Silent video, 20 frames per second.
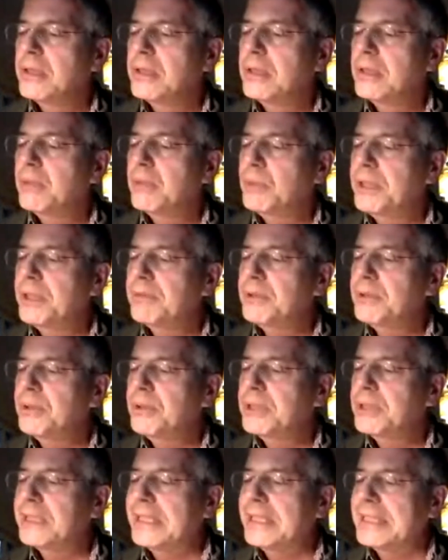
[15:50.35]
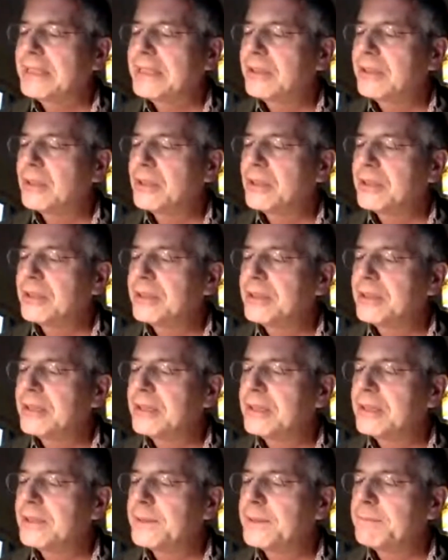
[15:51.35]
Whenever you clicked
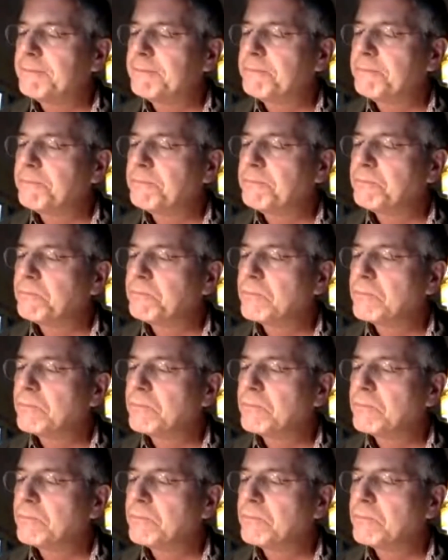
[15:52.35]
on